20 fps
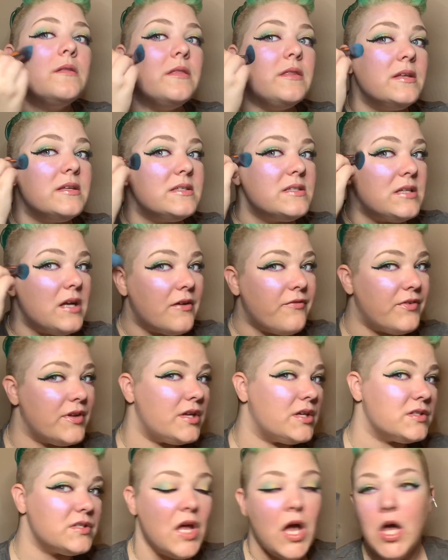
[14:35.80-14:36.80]
This stuff
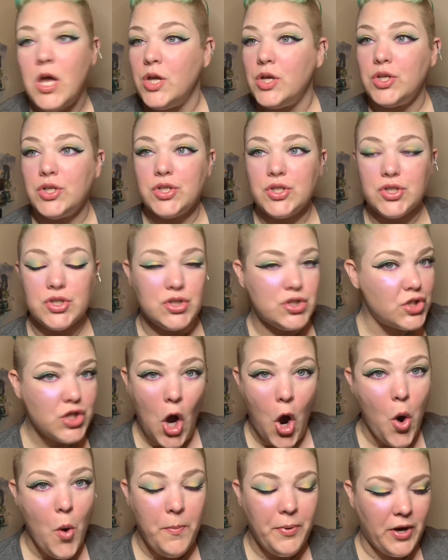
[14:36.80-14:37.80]
is
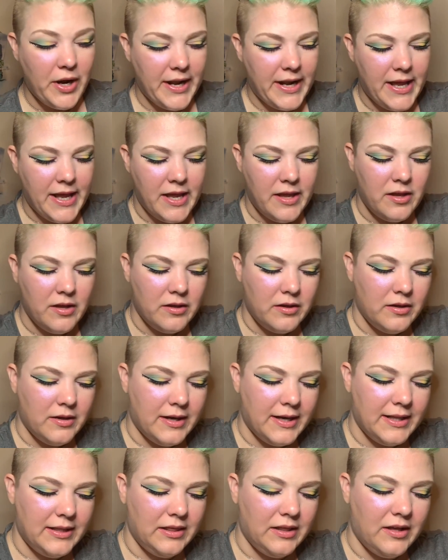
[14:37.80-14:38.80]
so pretty.
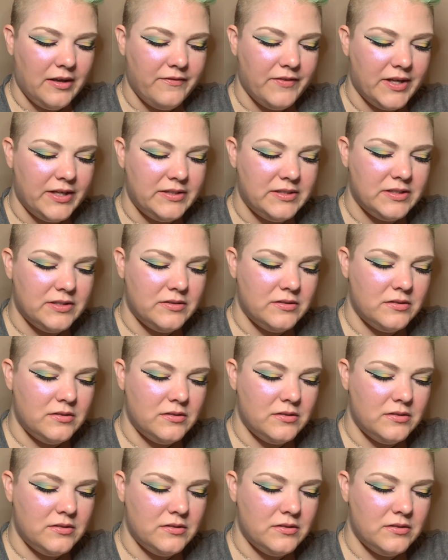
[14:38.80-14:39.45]
I love it.